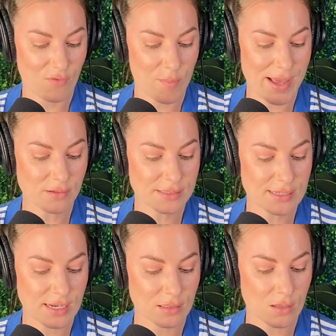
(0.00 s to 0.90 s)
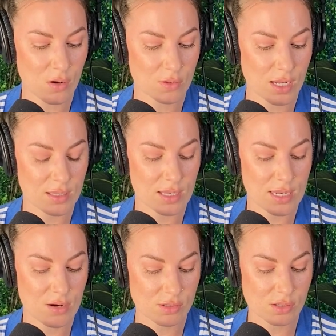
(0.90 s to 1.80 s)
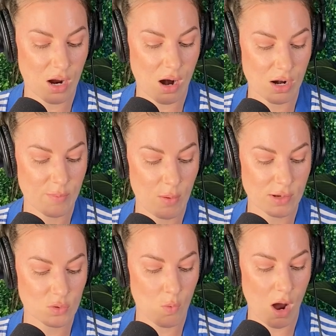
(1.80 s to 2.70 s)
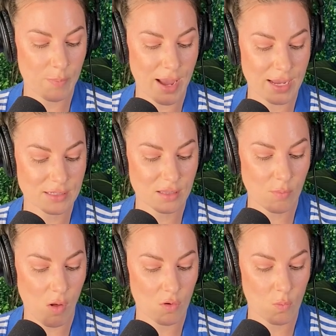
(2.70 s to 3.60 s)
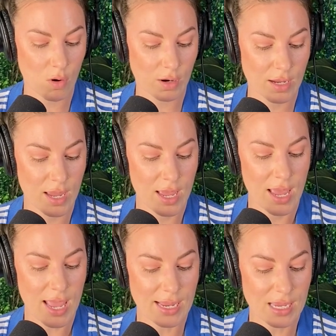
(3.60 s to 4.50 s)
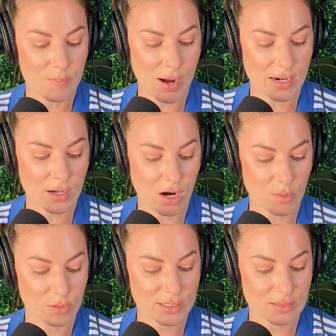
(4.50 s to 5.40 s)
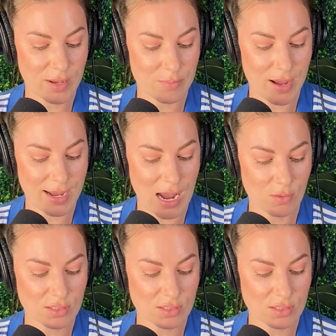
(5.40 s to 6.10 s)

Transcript: If a male's sitting alone in the nearest car, you may want to walk back into the mall or work and get a bodyguard or policeman back out.